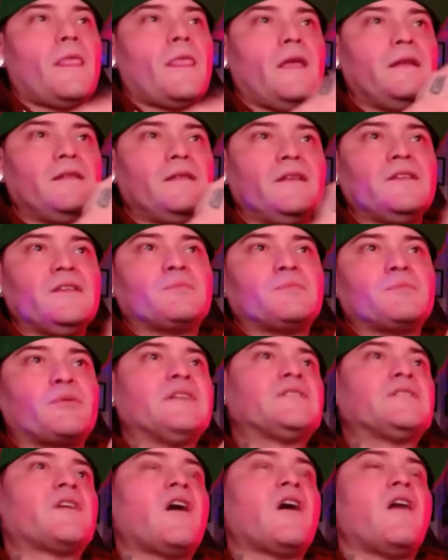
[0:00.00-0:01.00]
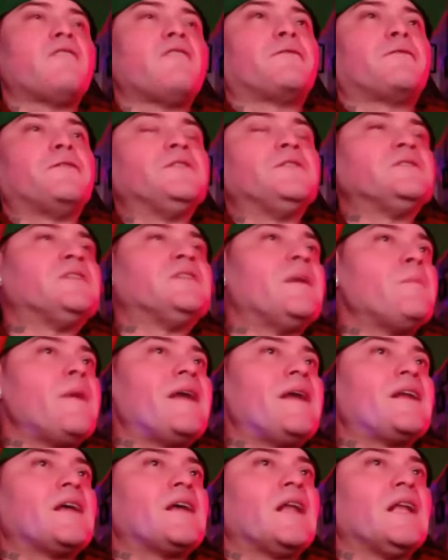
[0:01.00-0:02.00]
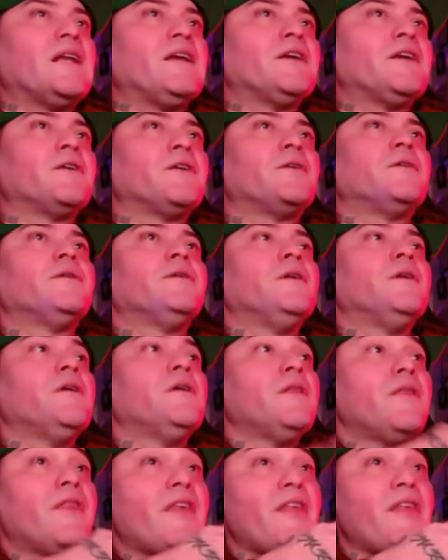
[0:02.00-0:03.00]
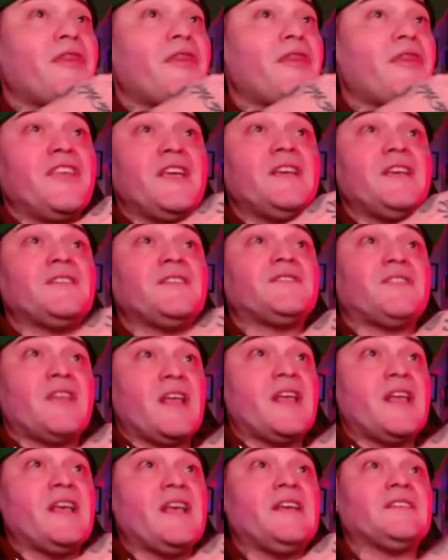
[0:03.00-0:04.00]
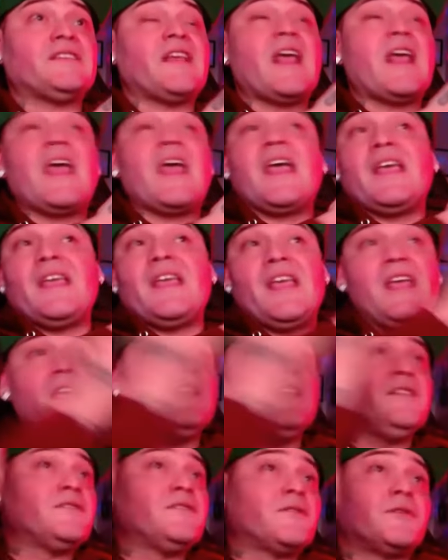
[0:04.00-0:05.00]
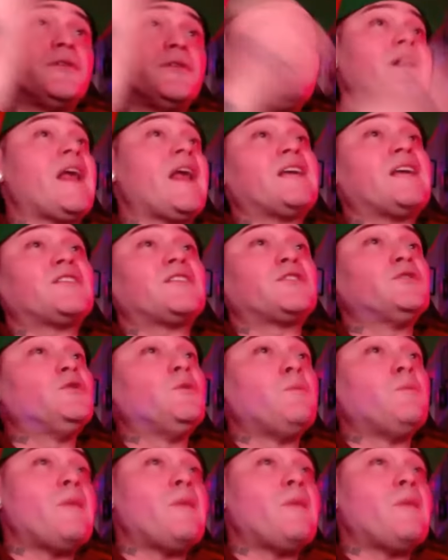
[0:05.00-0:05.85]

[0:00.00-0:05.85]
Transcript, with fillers: In this press conference, they made it clear that this is a international